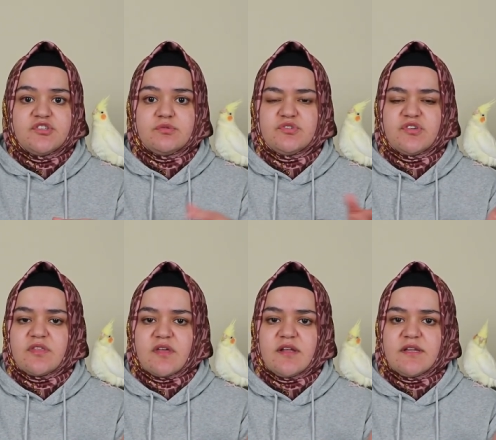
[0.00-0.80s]
she would
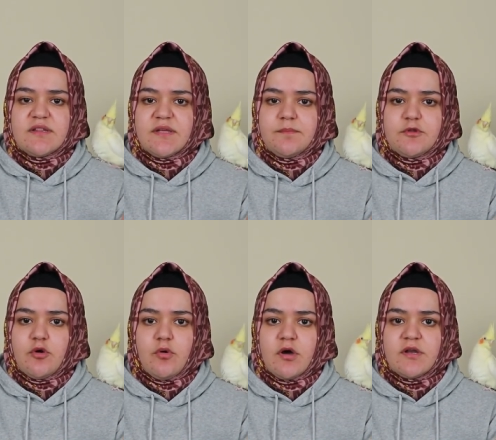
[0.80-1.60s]
just kind of
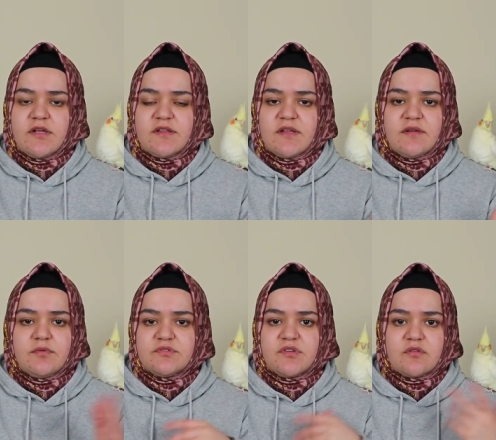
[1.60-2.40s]
tiptoe on it and it
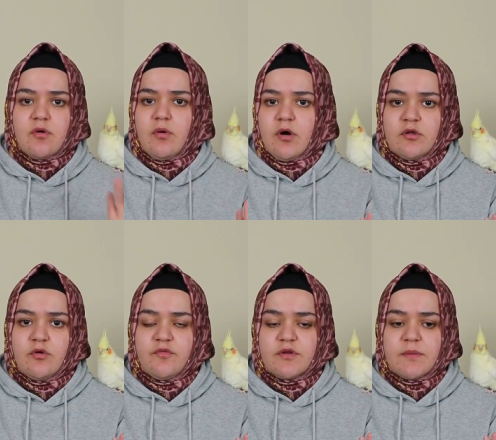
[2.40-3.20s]
would just go all
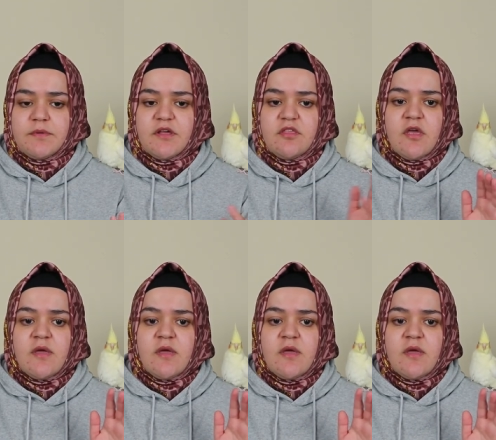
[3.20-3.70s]
over the place.